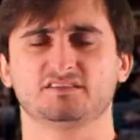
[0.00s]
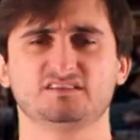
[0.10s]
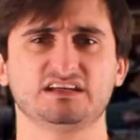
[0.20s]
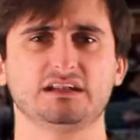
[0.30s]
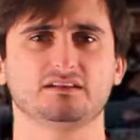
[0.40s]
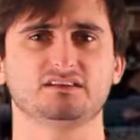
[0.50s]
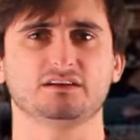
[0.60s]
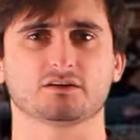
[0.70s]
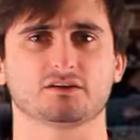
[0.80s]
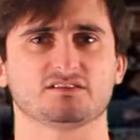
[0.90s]
D and
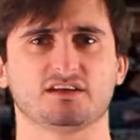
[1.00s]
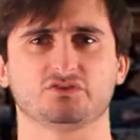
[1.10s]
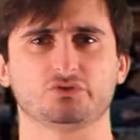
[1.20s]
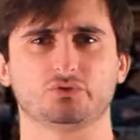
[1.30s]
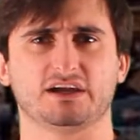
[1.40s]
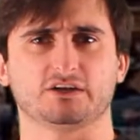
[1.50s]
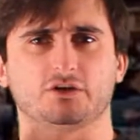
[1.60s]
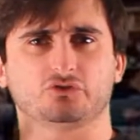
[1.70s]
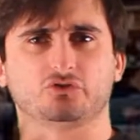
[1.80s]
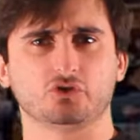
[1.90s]
D nerds into like